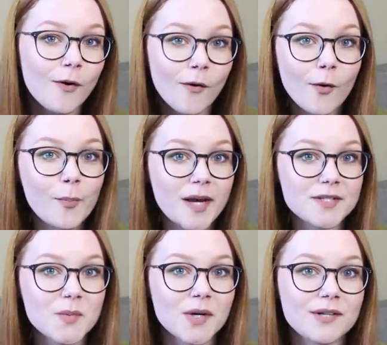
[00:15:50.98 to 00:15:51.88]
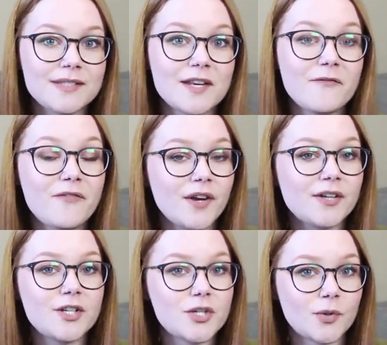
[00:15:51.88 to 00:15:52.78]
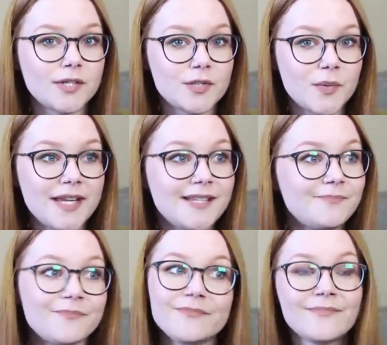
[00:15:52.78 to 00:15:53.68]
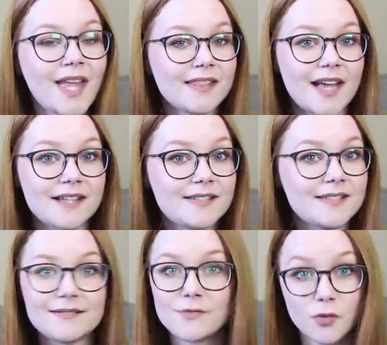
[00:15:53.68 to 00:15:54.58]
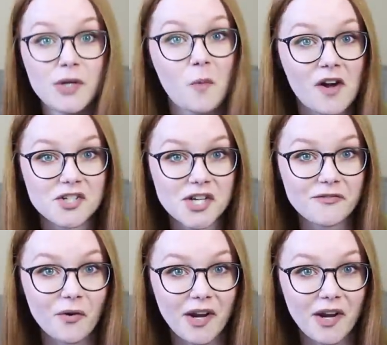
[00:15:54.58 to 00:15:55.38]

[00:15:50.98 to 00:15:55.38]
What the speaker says: whole buzzwords in a very short tweet, that's greenwashing for